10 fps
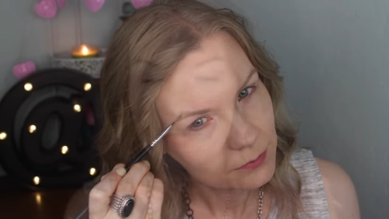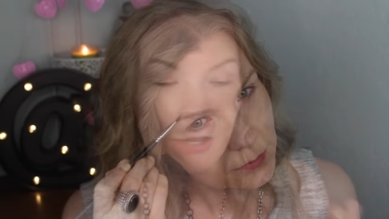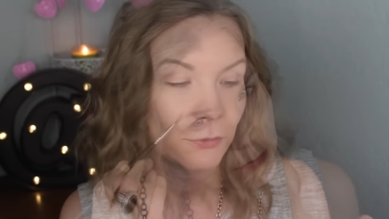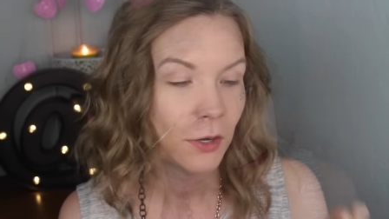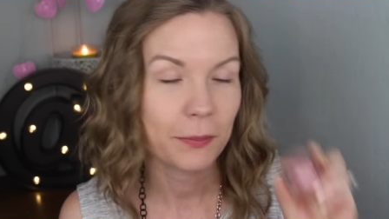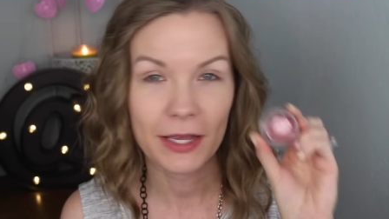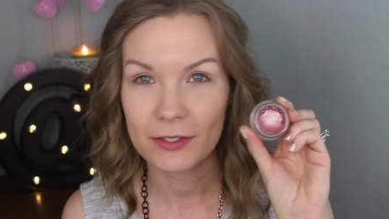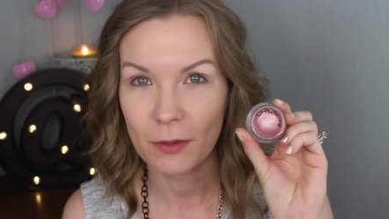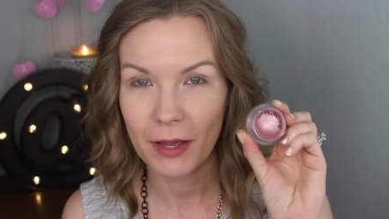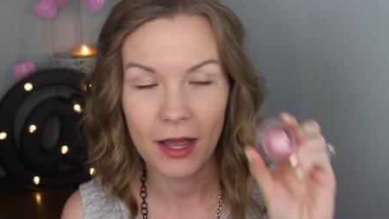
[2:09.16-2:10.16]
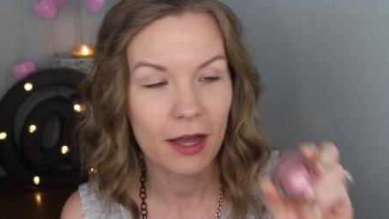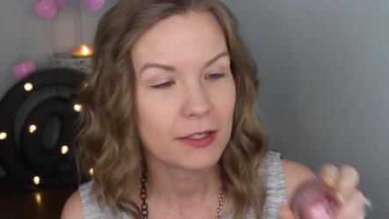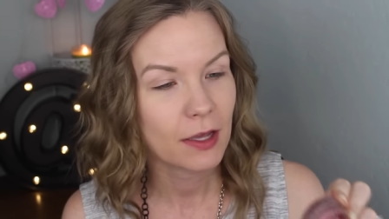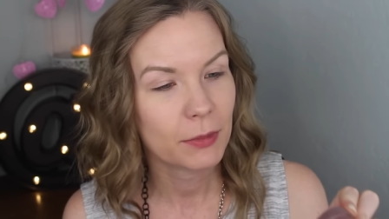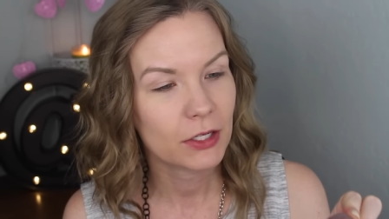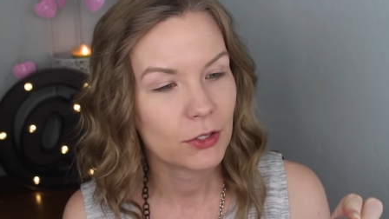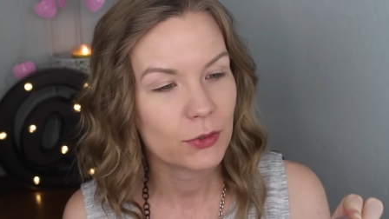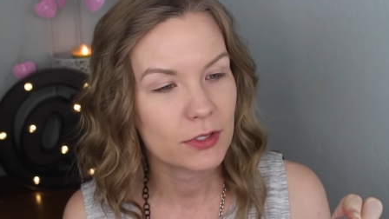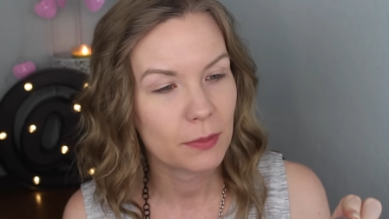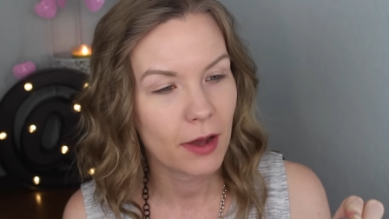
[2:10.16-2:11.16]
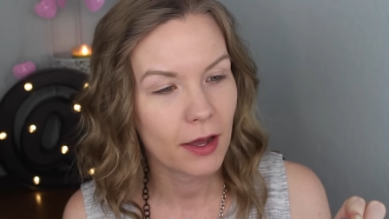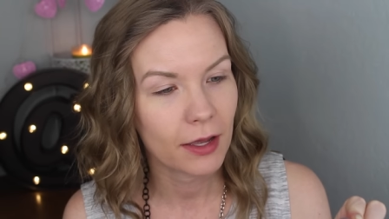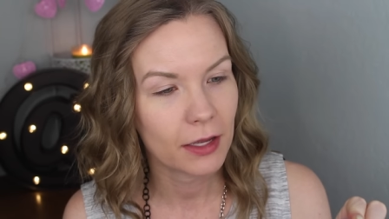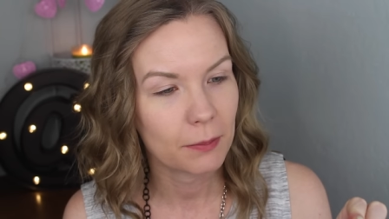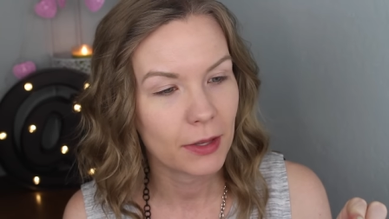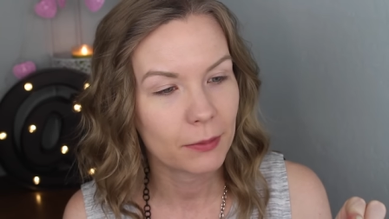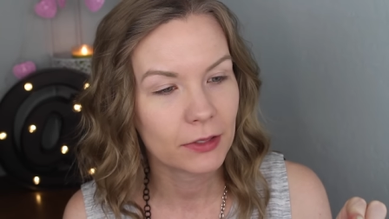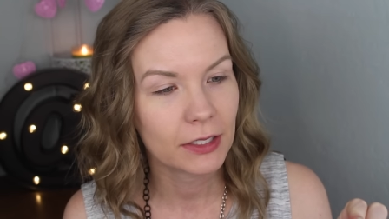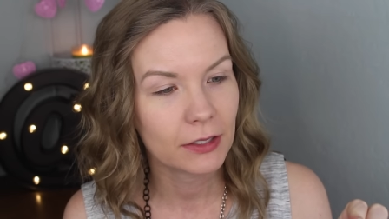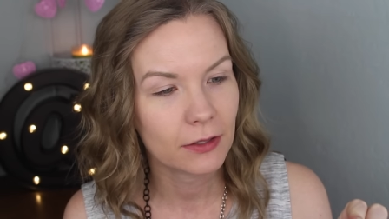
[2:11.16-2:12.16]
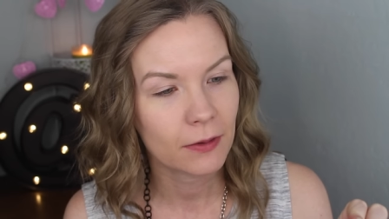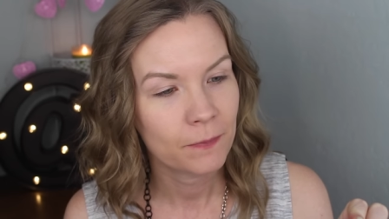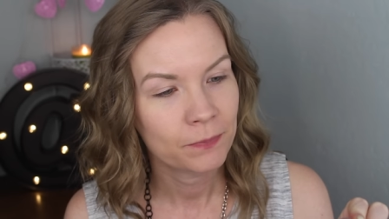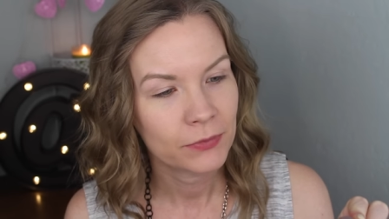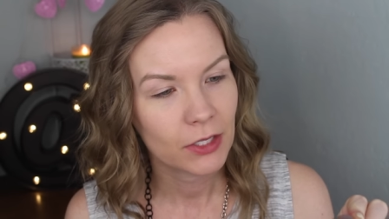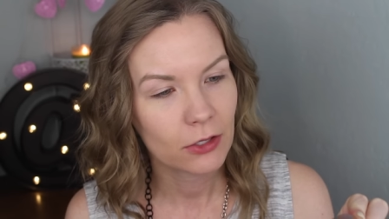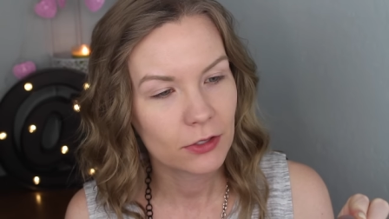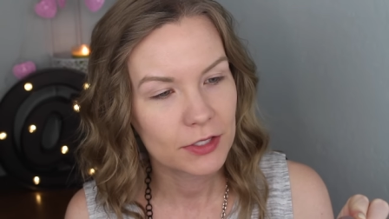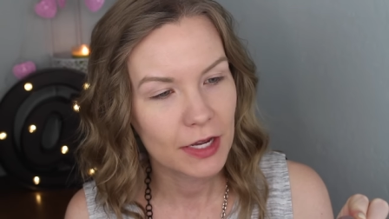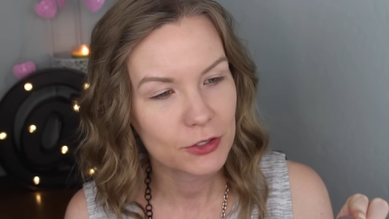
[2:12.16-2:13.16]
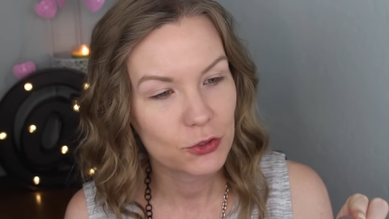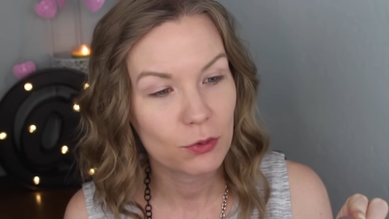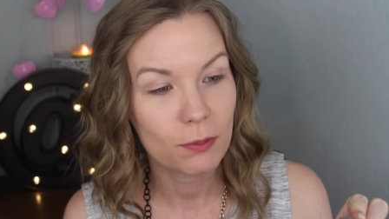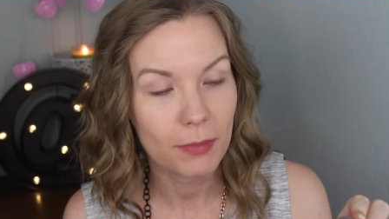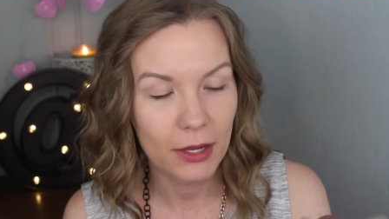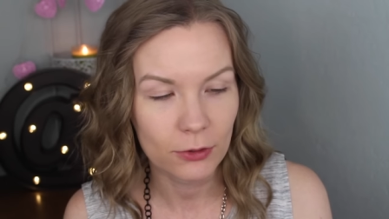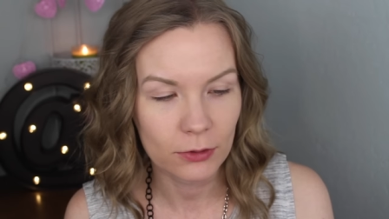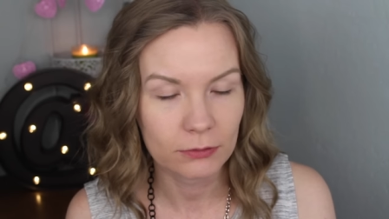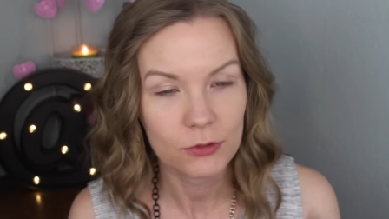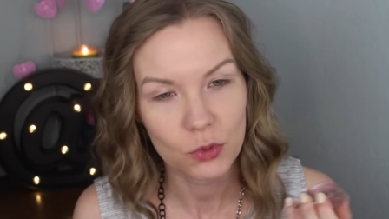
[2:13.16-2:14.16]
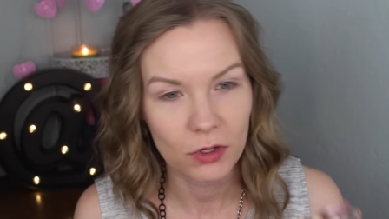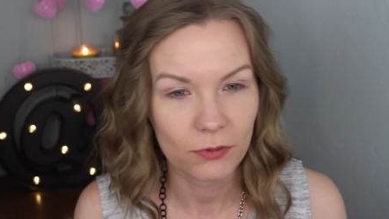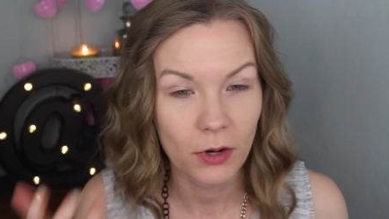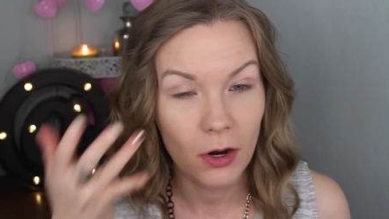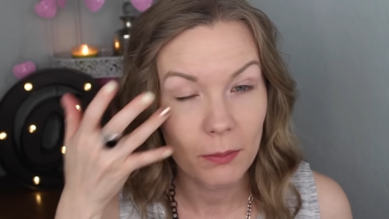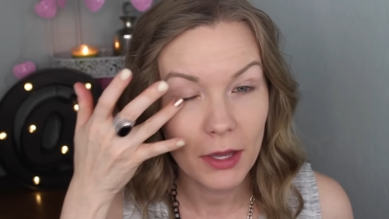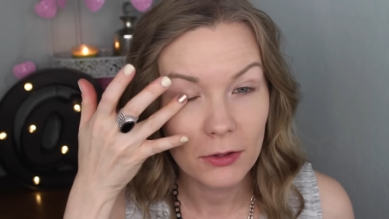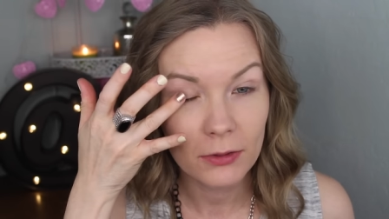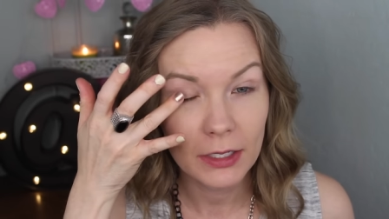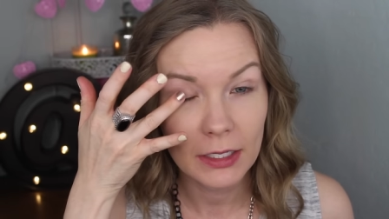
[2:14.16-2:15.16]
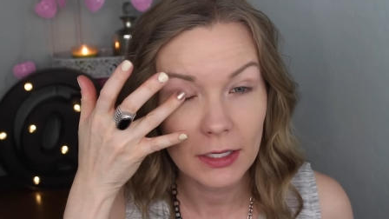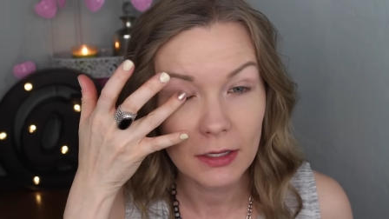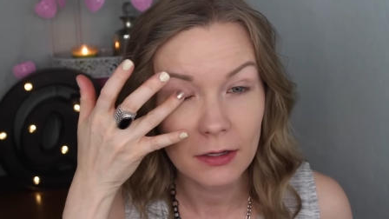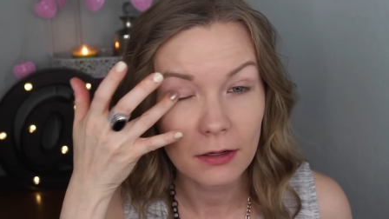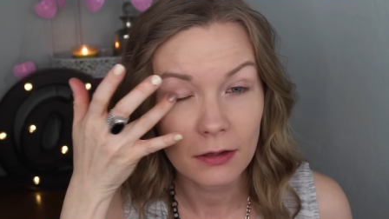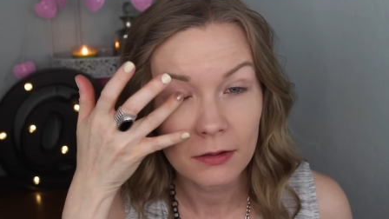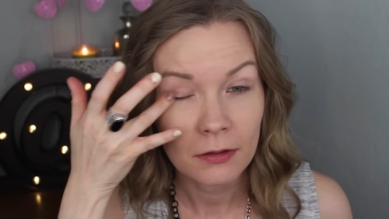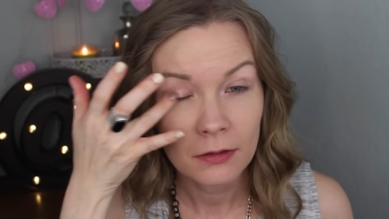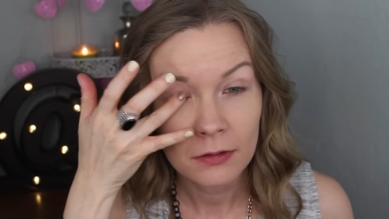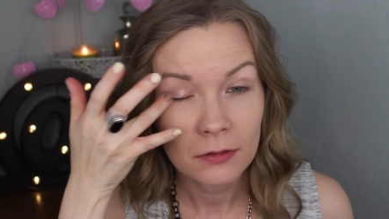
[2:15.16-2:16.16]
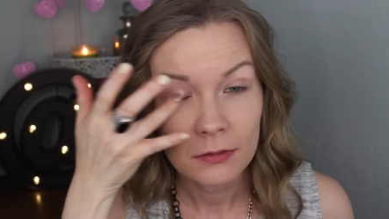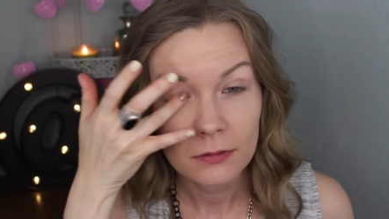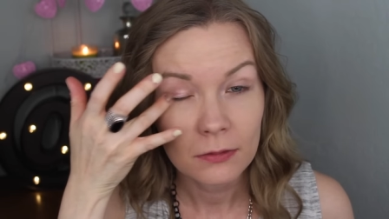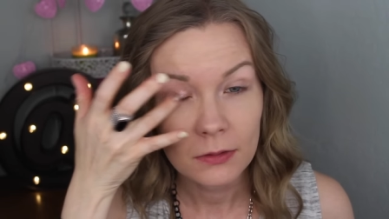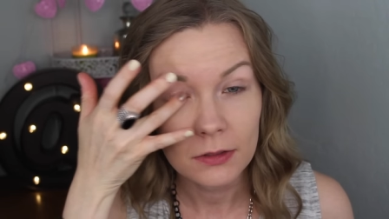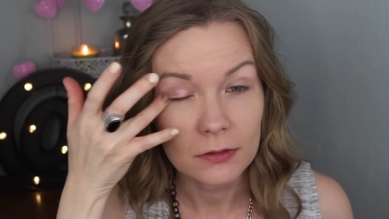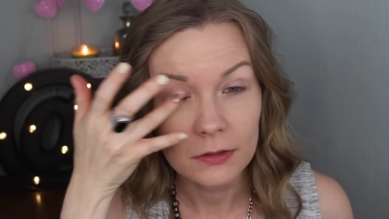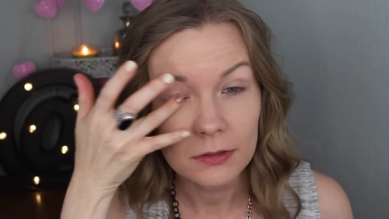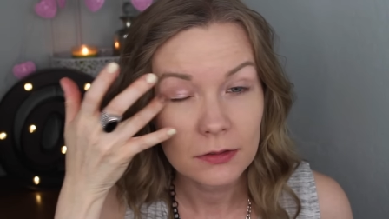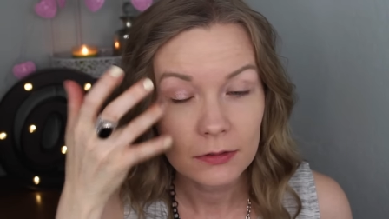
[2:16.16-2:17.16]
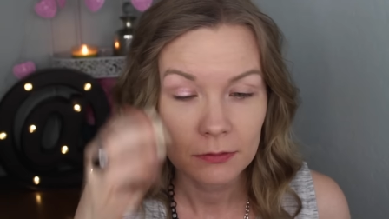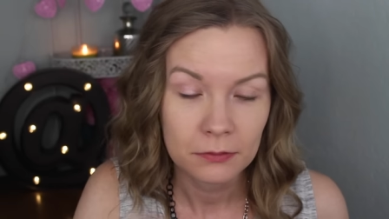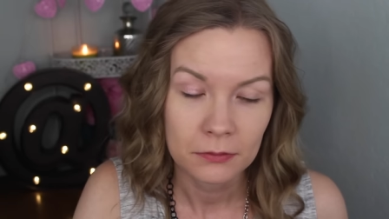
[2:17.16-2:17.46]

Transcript: Now for a base on my eyes, I'm going to use my Maybelline Color Tattoo Metal, 24 Hour Metal in what is this?